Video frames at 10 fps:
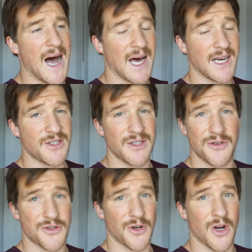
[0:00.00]
Honestly,
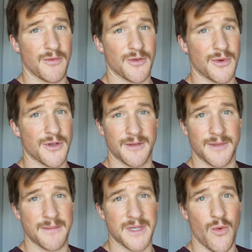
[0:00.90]
they're so comfortable.
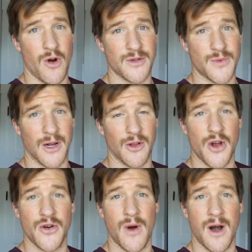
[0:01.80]
Sometimes I wear them as regular
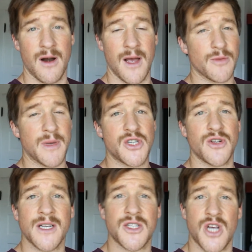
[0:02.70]
underwear. So make sure
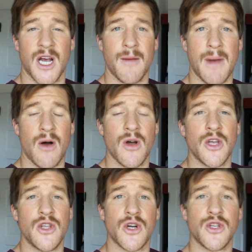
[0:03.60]
you guys check them out.
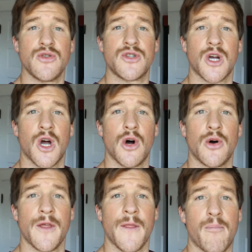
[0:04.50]
You can use the
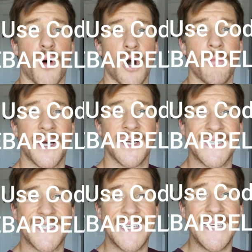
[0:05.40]
code the Barbell
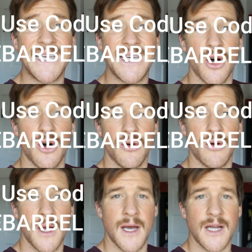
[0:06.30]

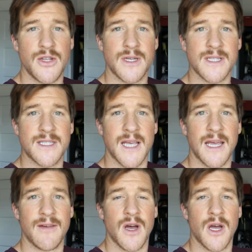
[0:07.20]
CEO and you can
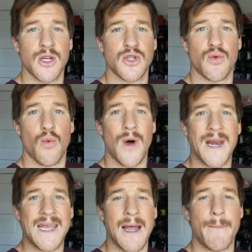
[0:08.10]
save
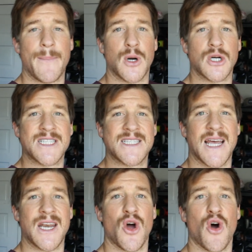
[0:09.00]

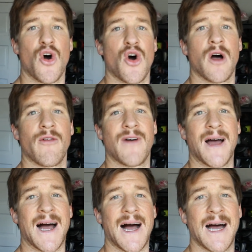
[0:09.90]
20% off
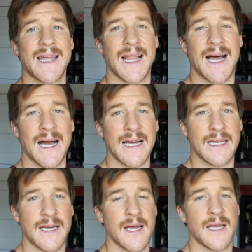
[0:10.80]

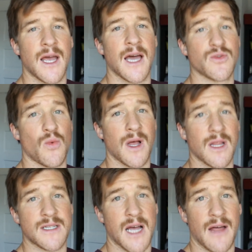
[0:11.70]
online as
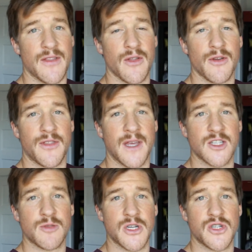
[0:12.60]
well as on the other
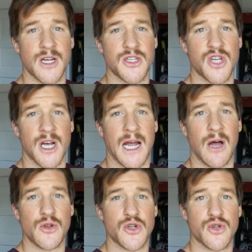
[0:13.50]
things. So make sure you guys check
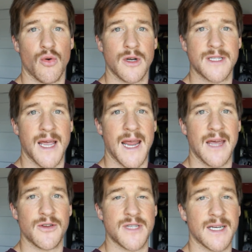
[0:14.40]
out their shorts
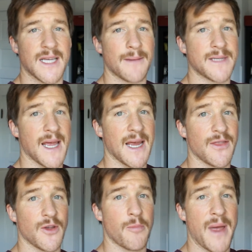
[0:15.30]
and their tank tops
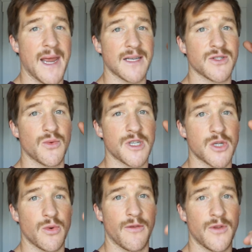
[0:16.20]
and their pants, which
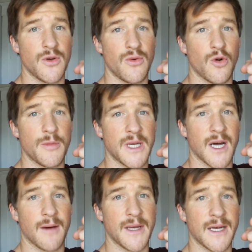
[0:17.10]
a review will be
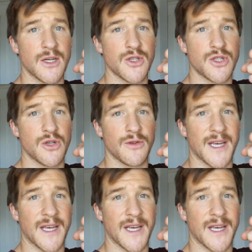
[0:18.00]
coming soon.